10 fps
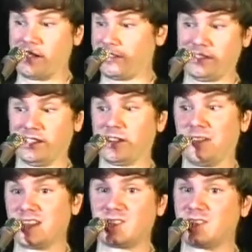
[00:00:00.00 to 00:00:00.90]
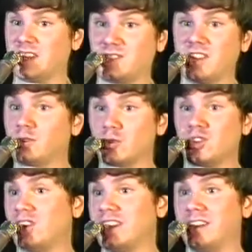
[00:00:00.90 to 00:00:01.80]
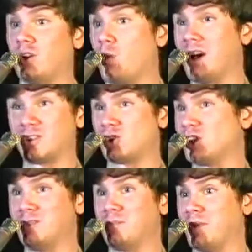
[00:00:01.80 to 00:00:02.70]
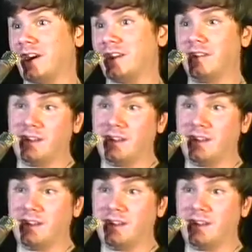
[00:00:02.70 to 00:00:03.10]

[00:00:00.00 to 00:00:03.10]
you know, that's that's an interesting question, but